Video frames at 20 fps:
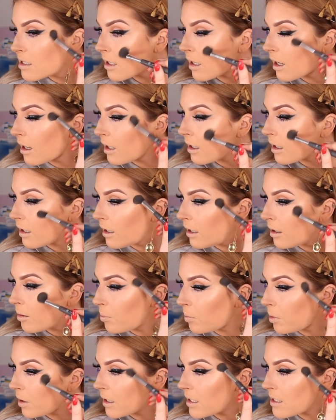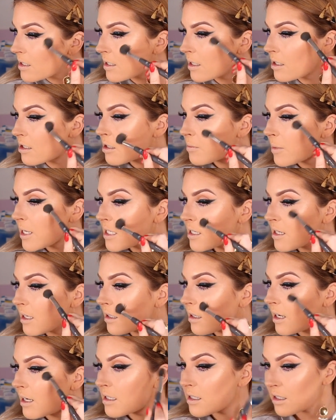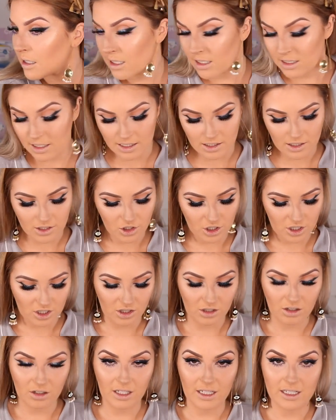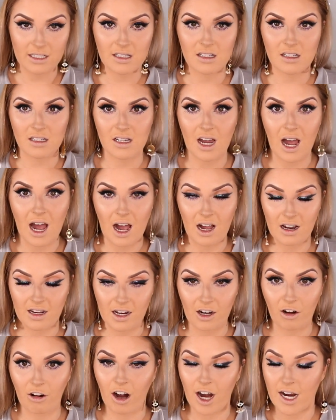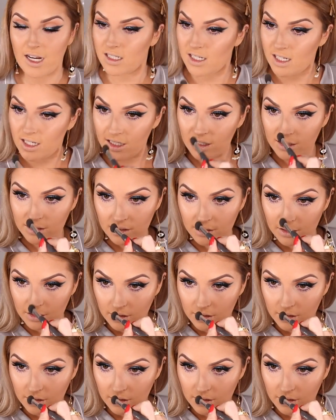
It kind of like blends into my skin nicely and doesn't just look like stark and crazy.